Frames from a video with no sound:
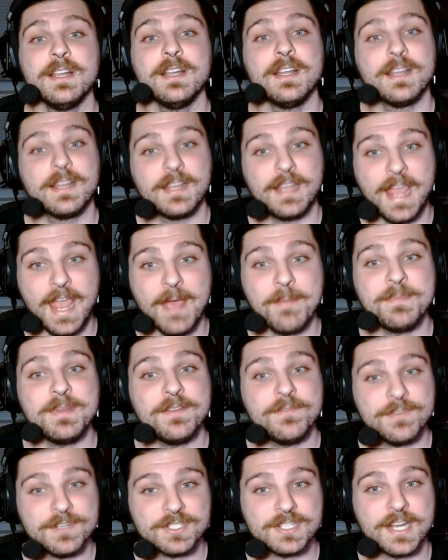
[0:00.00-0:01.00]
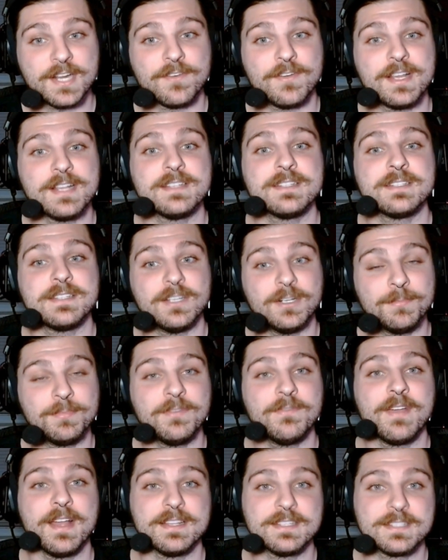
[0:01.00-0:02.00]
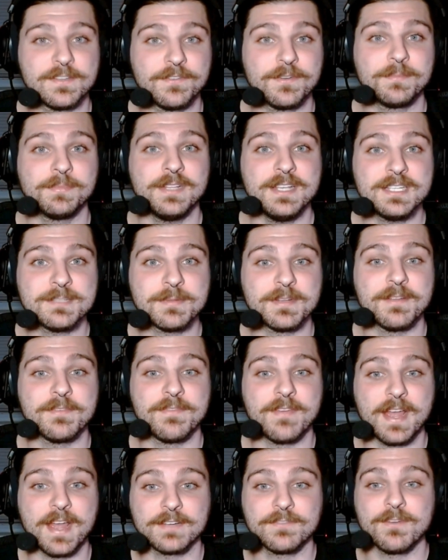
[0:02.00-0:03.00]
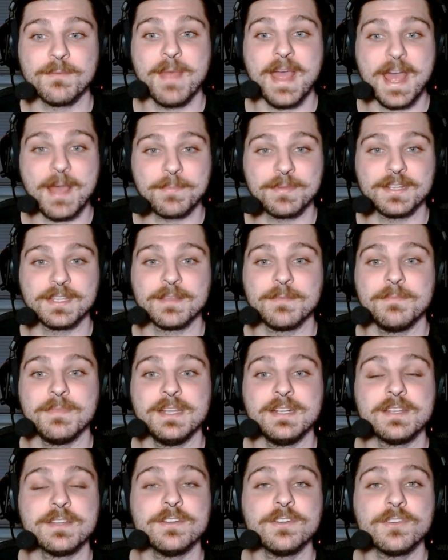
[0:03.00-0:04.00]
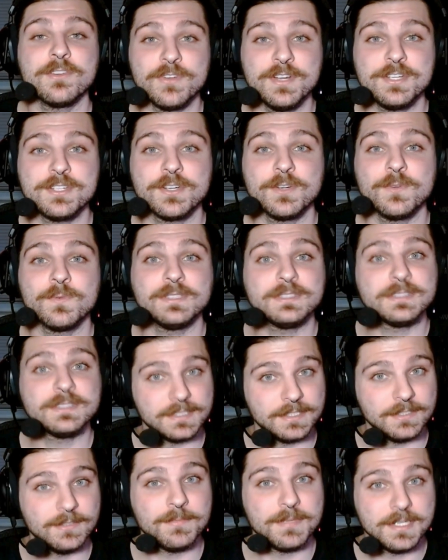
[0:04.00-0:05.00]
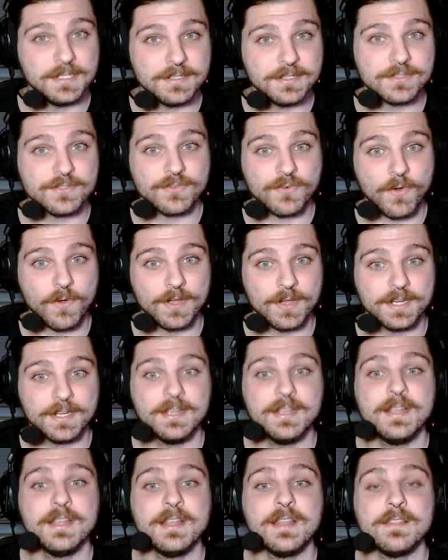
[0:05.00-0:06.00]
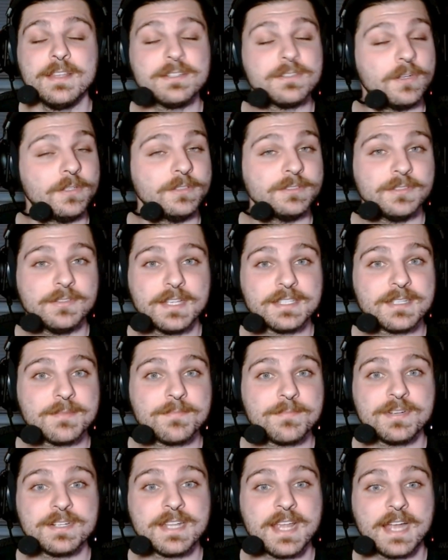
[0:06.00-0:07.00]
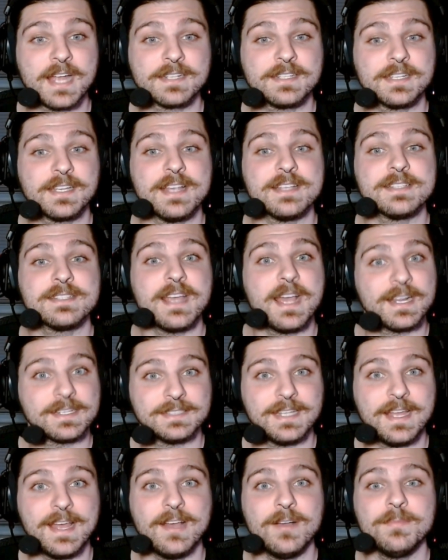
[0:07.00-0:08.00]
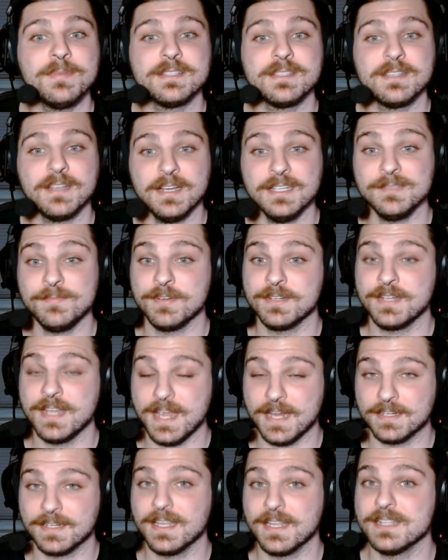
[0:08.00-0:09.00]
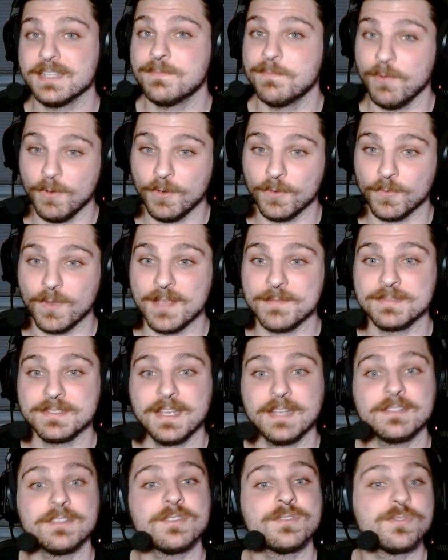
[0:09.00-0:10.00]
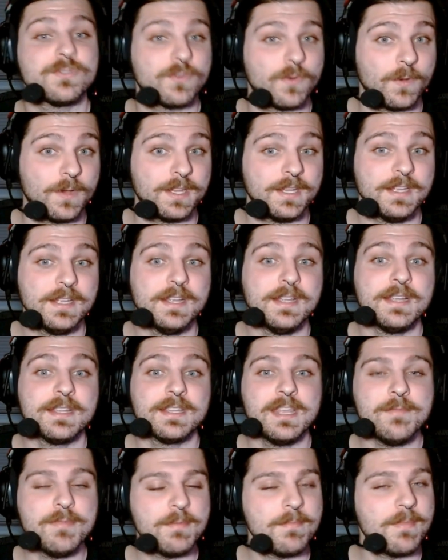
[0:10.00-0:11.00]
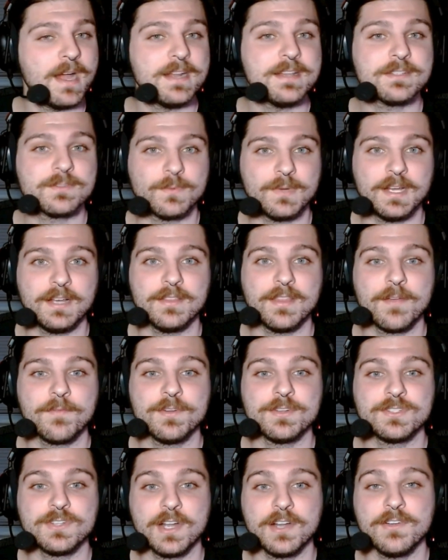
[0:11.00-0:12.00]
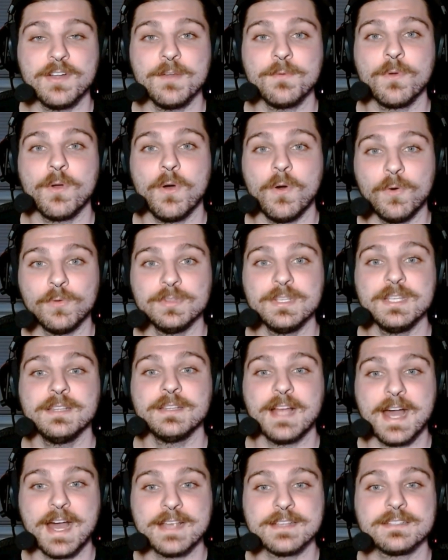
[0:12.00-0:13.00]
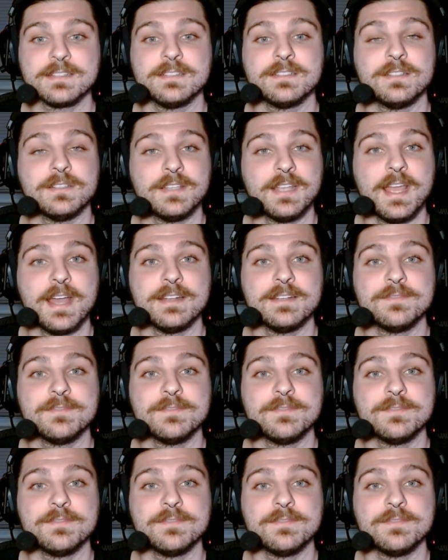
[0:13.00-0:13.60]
can't be regenerated still prevents the replacement effect from happening, meaning your creature will still be destroyed. This also doesn't protect against exile, but does protect against board wipes that destroy. Keep in mind as well that Regenerate will only last until the end of